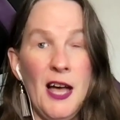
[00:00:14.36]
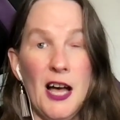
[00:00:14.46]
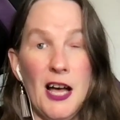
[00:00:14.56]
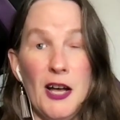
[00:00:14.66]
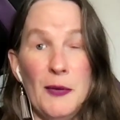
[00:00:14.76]

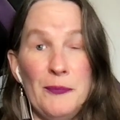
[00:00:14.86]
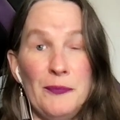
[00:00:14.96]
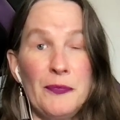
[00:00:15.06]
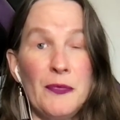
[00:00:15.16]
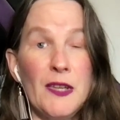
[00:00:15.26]

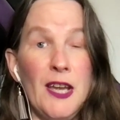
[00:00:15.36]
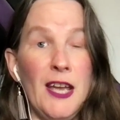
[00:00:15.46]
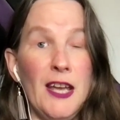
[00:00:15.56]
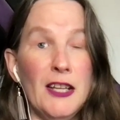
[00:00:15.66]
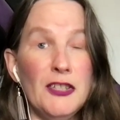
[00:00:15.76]
And
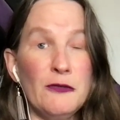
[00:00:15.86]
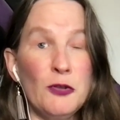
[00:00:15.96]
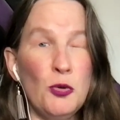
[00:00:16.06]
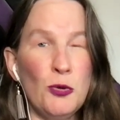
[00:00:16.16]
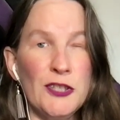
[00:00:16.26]
of
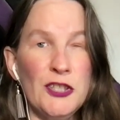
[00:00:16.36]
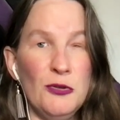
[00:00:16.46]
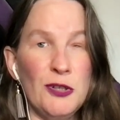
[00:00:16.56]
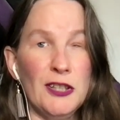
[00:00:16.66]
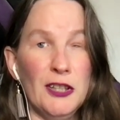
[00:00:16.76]
course,
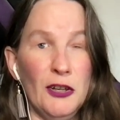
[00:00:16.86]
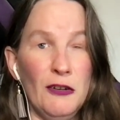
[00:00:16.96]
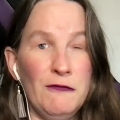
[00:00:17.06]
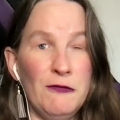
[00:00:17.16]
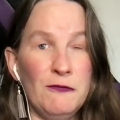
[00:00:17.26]
you can
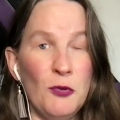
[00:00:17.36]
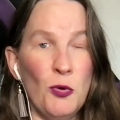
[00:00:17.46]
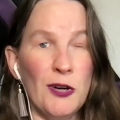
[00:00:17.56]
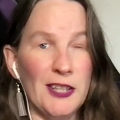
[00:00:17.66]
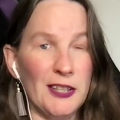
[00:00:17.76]
look
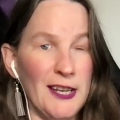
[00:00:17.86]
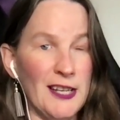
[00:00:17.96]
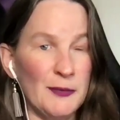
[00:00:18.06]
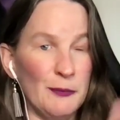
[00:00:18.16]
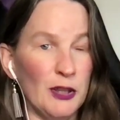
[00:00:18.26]
for the
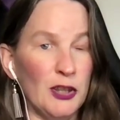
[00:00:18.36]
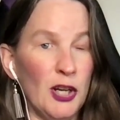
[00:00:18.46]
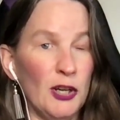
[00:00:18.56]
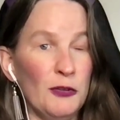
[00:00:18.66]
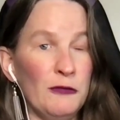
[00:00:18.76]
links
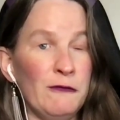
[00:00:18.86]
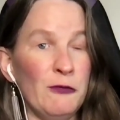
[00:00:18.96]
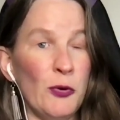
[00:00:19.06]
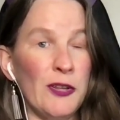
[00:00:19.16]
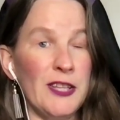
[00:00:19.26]
below
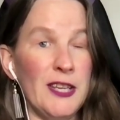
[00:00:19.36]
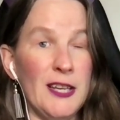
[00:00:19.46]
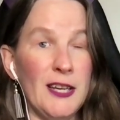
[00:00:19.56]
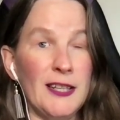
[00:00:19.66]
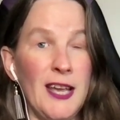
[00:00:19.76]
for
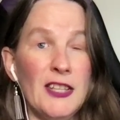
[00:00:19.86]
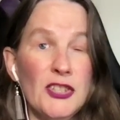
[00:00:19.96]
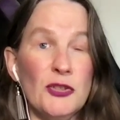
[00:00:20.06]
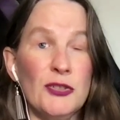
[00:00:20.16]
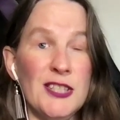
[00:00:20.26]
the
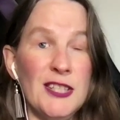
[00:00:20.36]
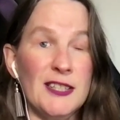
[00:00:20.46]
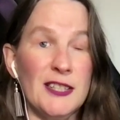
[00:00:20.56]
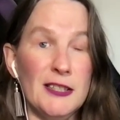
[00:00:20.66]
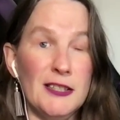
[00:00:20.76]
Cancer
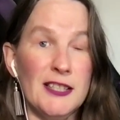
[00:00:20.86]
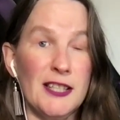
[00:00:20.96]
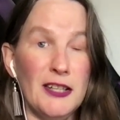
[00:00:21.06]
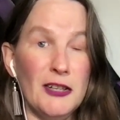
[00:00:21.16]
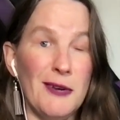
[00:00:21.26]
season,
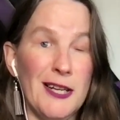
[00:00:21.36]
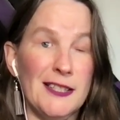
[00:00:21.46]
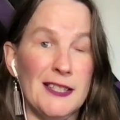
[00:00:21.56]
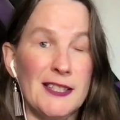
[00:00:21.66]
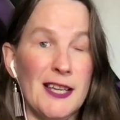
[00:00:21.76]
Sun and
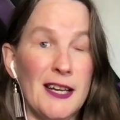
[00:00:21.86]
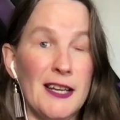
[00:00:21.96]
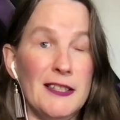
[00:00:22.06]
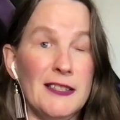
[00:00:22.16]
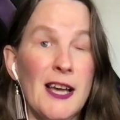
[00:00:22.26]
Rising
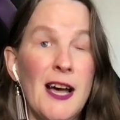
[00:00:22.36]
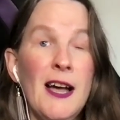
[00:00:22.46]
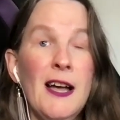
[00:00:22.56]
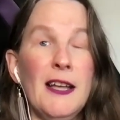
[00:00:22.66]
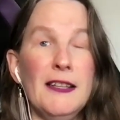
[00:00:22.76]
signs.
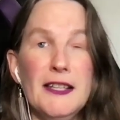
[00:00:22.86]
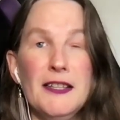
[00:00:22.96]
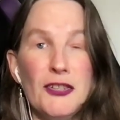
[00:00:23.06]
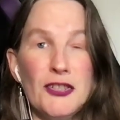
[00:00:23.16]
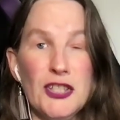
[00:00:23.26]
And then
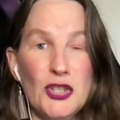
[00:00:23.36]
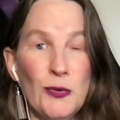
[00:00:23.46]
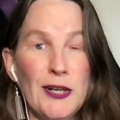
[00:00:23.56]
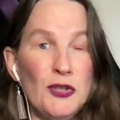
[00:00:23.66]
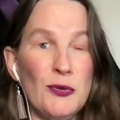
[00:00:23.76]
there's the
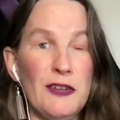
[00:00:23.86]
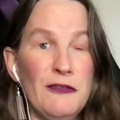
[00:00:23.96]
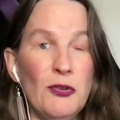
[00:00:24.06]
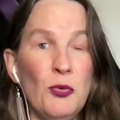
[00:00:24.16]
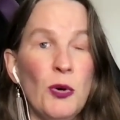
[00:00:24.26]

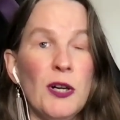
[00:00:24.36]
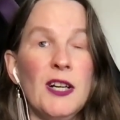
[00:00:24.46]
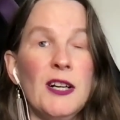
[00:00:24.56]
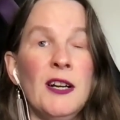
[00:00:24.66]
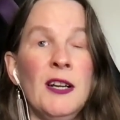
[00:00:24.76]

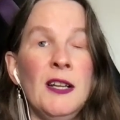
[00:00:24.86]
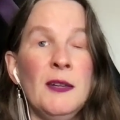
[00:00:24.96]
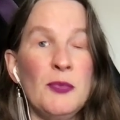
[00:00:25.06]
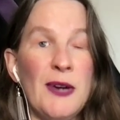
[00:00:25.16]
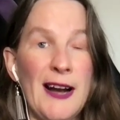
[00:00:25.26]
2024
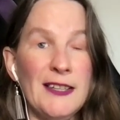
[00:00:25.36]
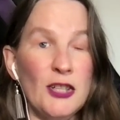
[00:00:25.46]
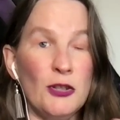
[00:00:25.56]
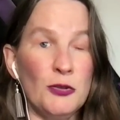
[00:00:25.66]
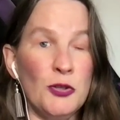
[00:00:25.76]

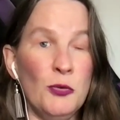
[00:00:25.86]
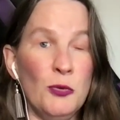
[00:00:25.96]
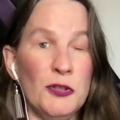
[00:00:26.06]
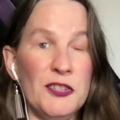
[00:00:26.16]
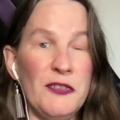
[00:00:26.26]
practical
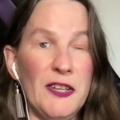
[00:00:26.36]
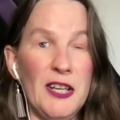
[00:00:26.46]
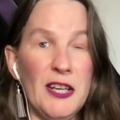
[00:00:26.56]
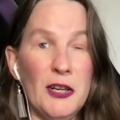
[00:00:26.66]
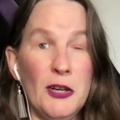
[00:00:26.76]
tools
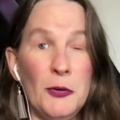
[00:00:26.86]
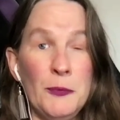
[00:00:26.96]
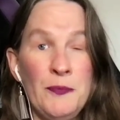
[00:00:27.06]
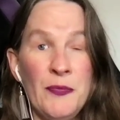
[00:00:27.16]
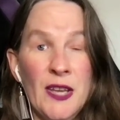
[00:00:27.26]

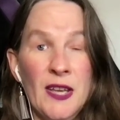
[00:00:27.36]
video.